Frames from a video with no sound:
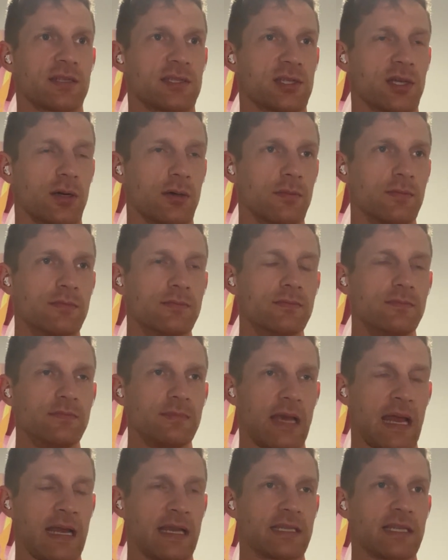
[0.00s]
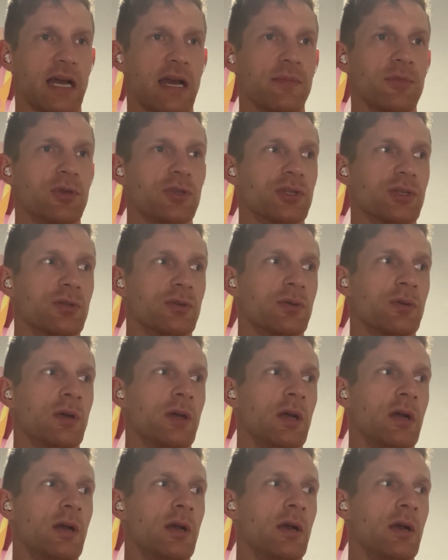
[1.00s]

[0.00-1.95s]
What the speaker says: So anytime you do